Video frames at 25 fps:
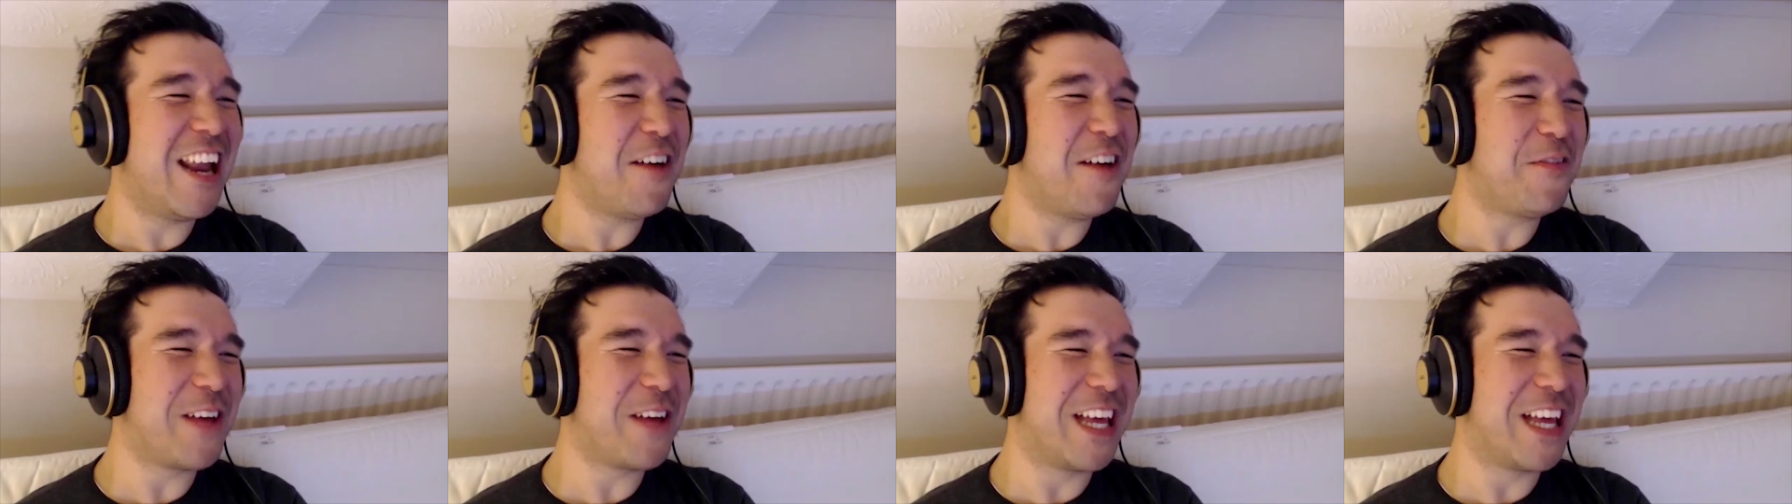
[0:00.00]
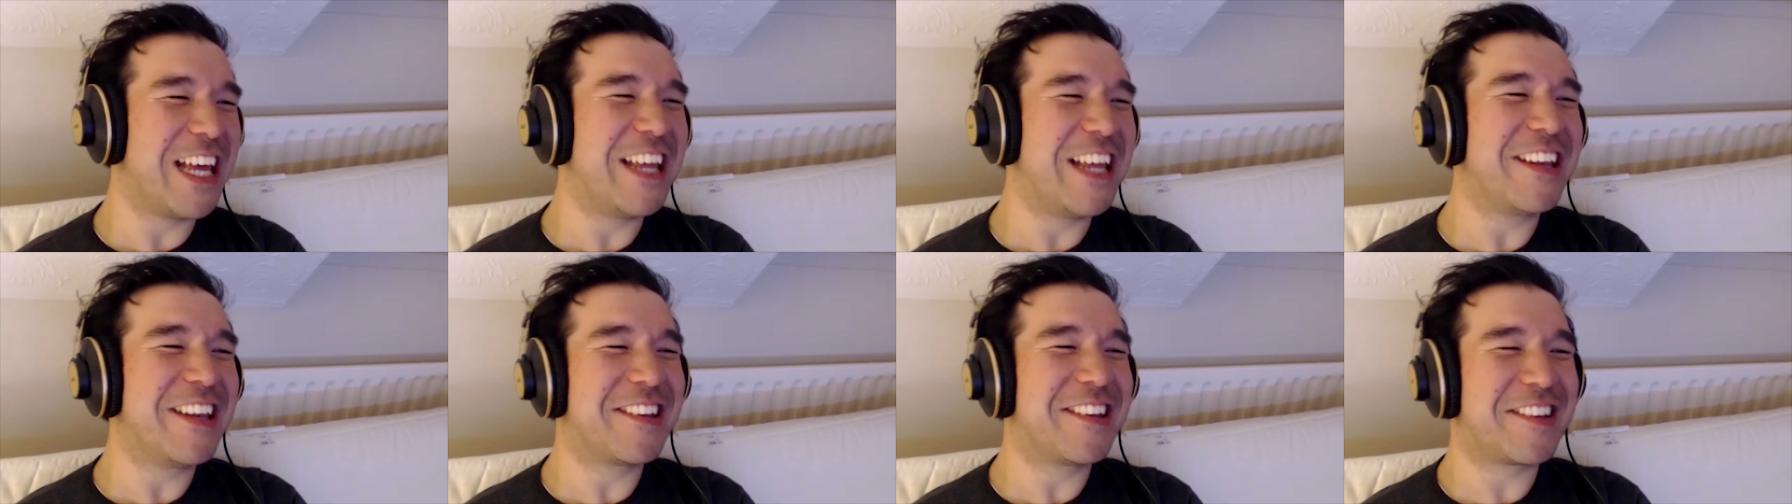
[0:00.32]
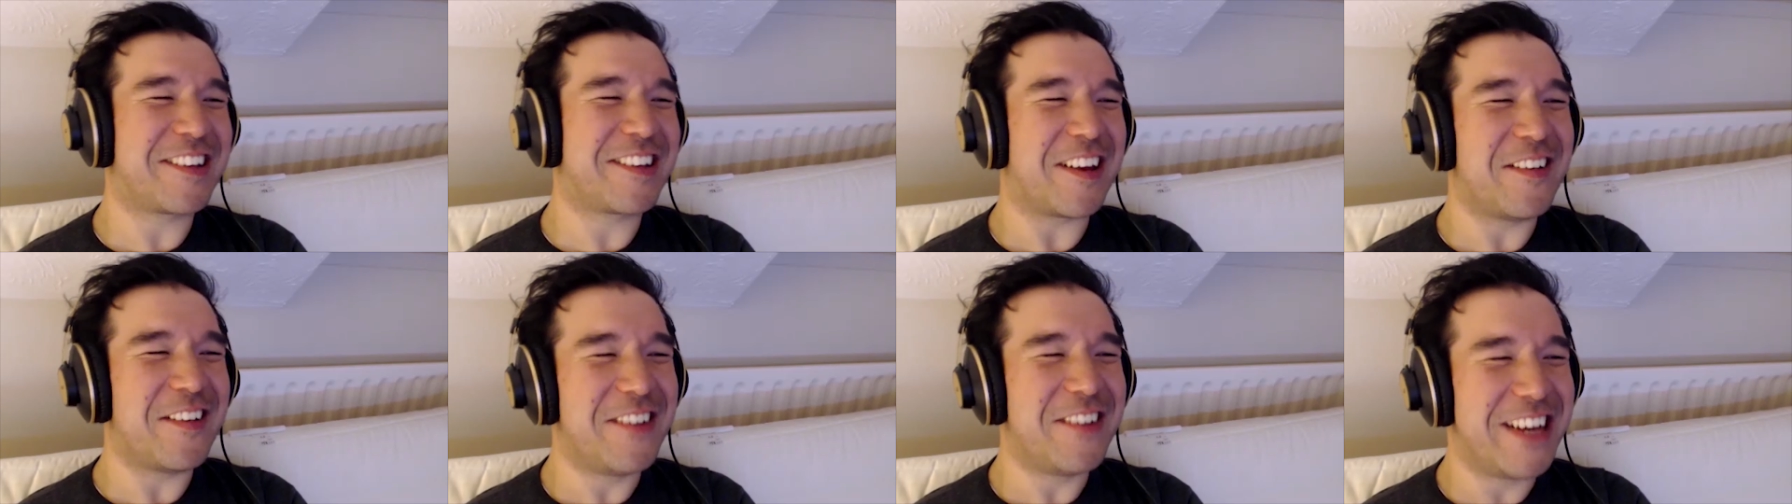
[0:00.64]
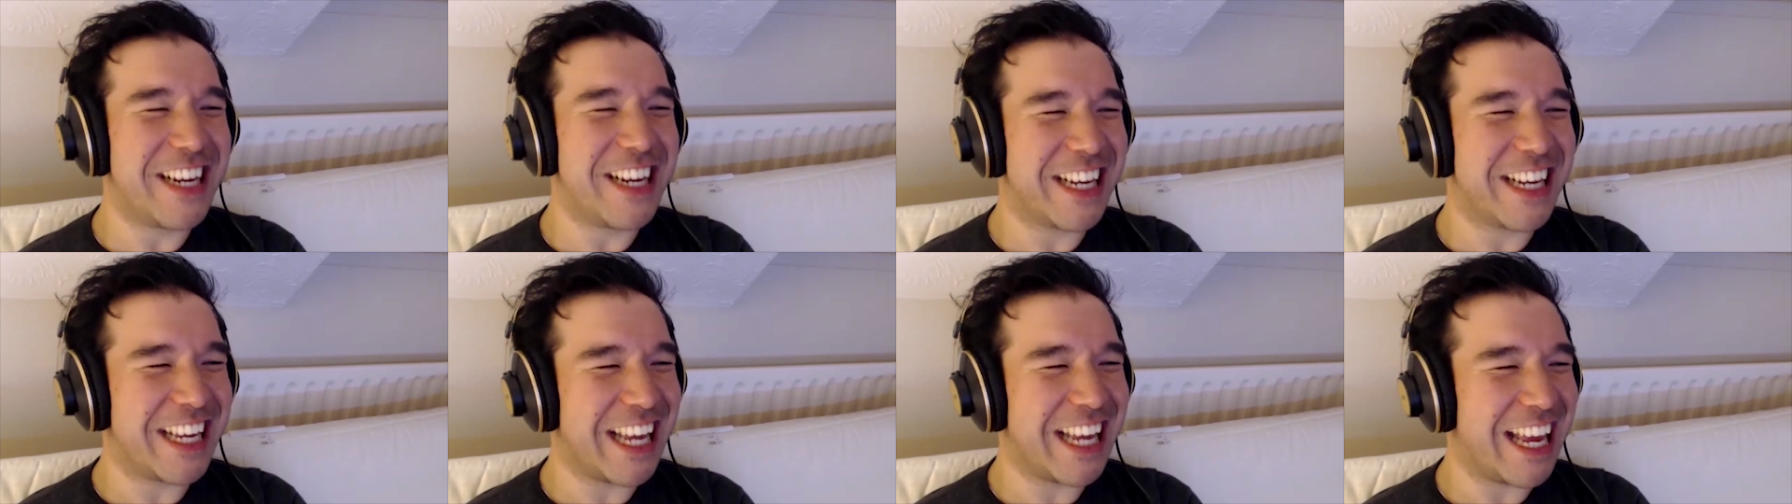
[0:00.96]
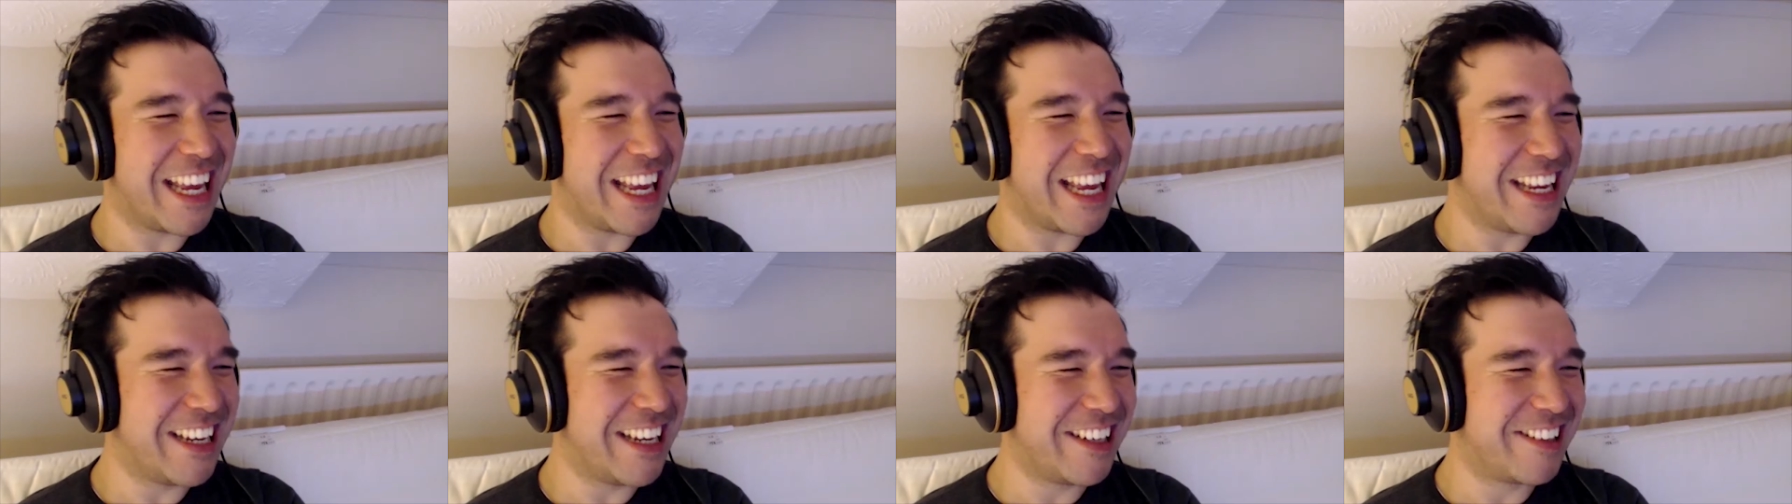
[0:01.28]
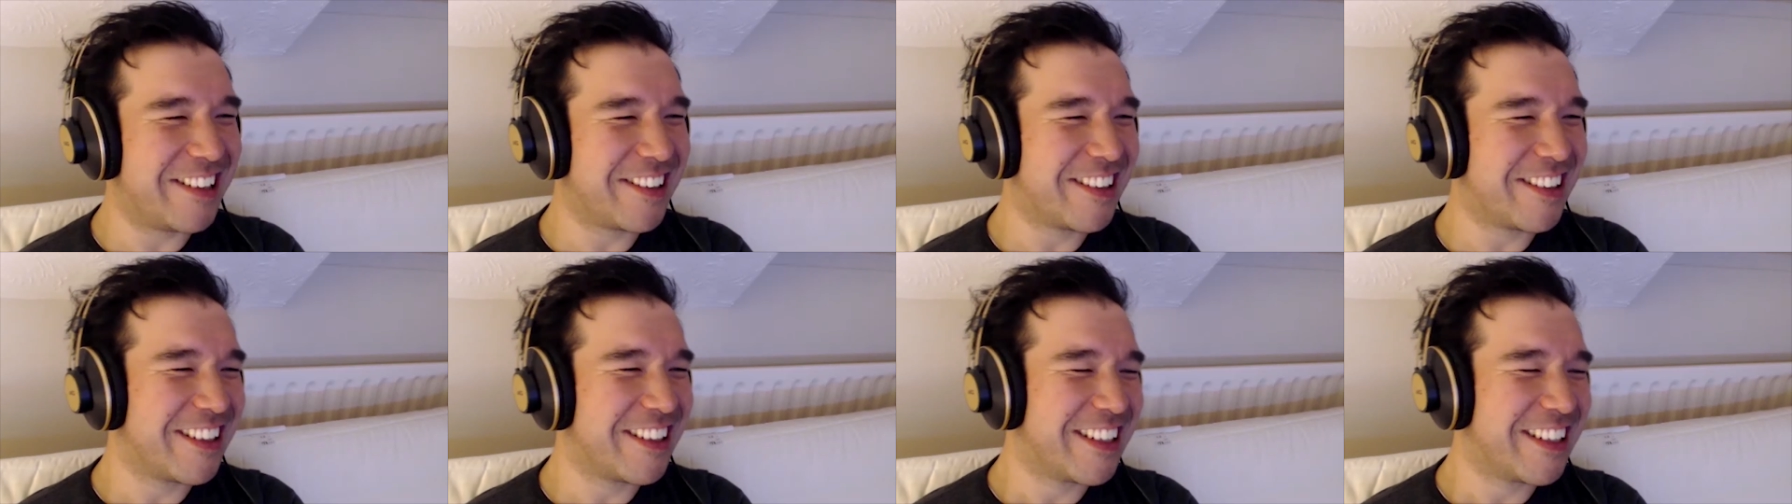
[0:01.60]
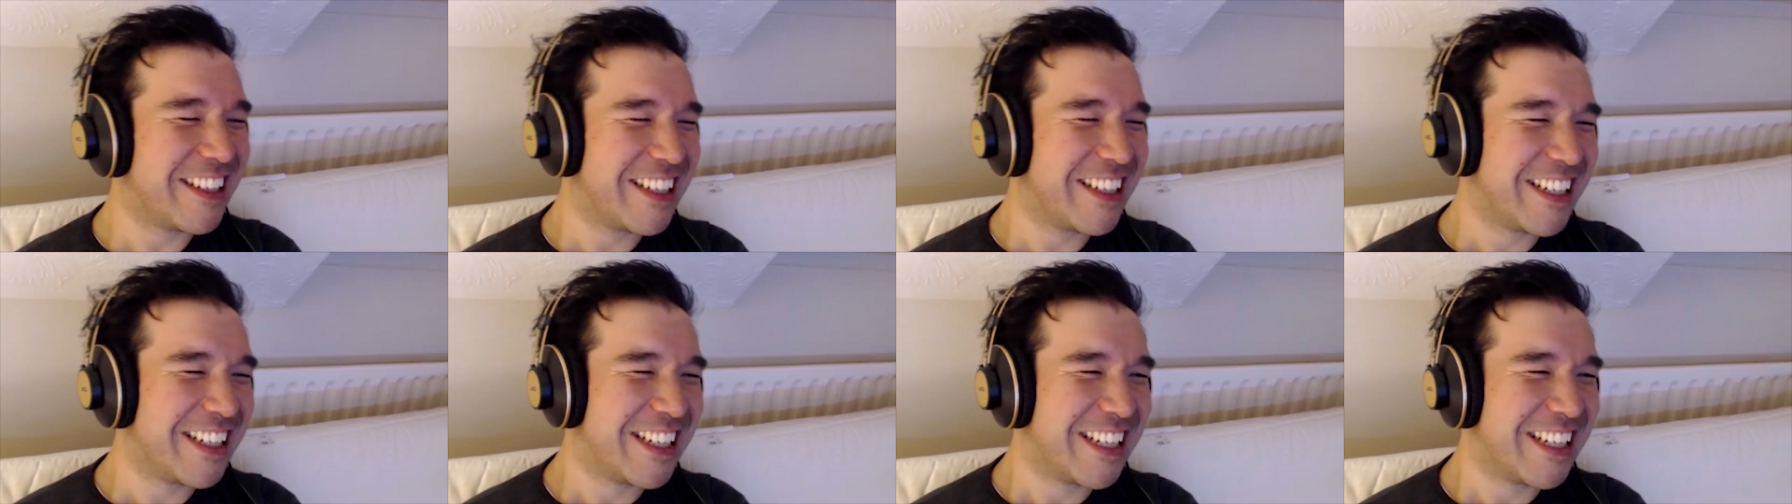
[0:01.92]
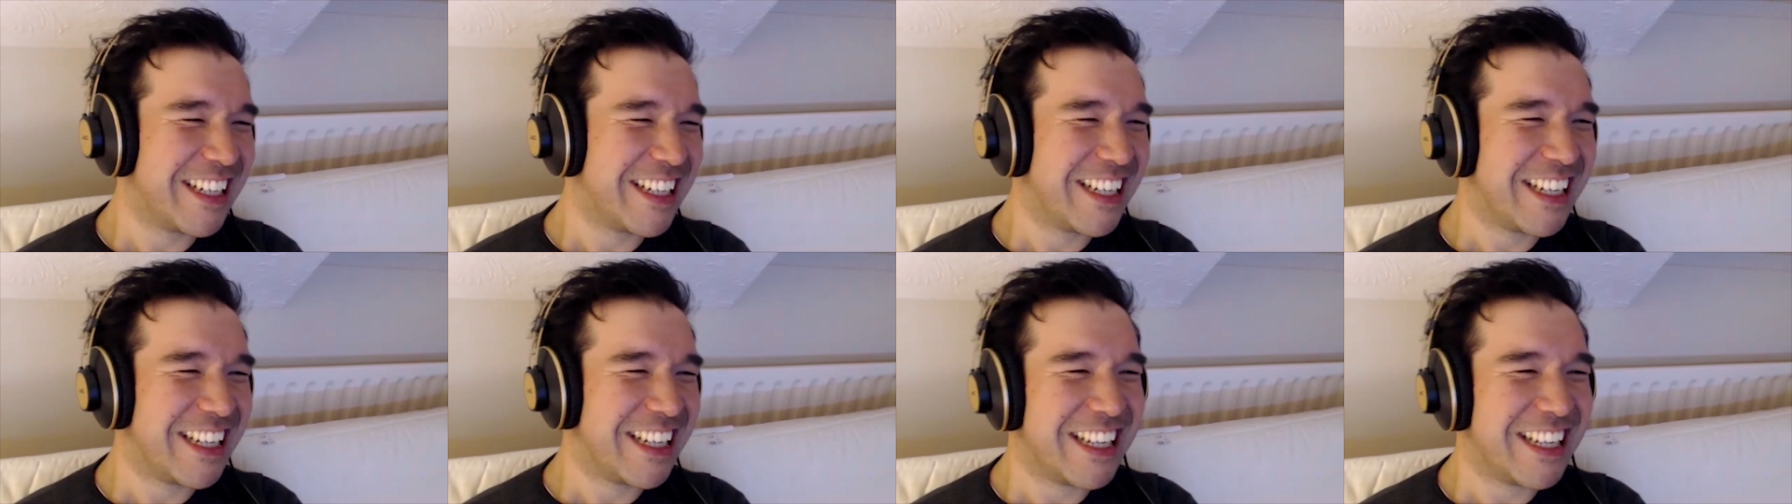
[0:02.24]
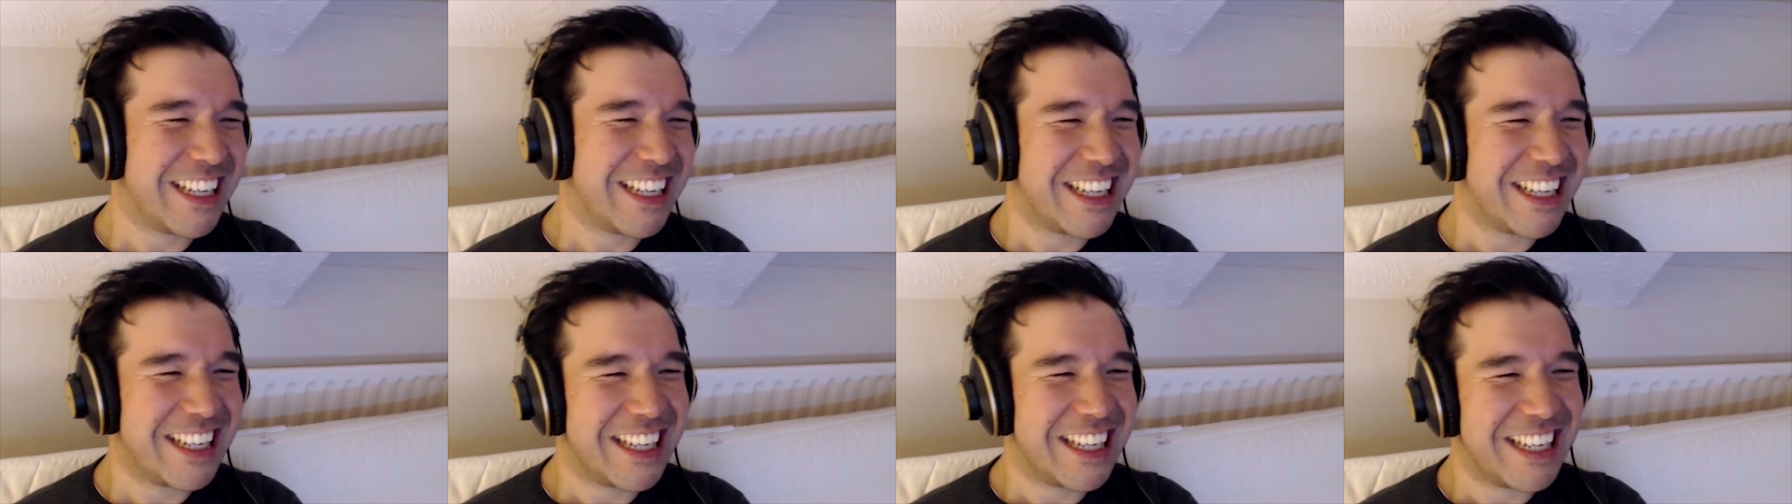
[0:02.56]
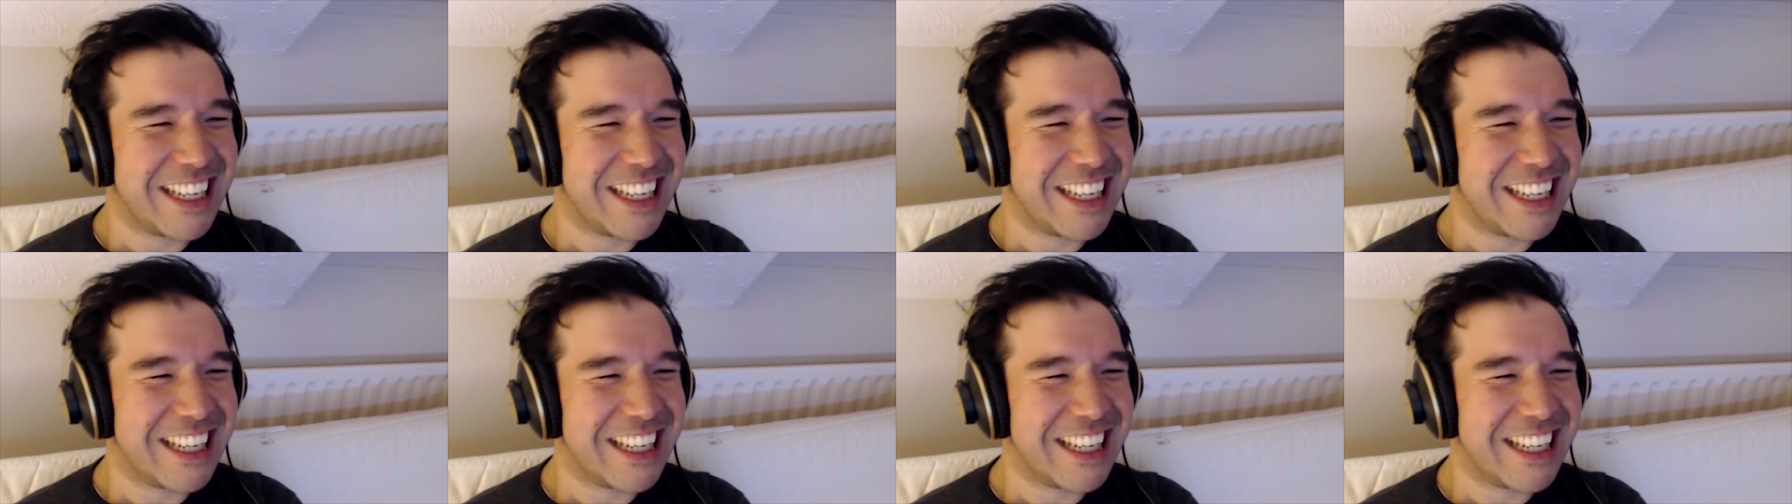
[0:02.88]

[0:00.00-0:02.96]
it. It's so Nick Cage. Yeah. I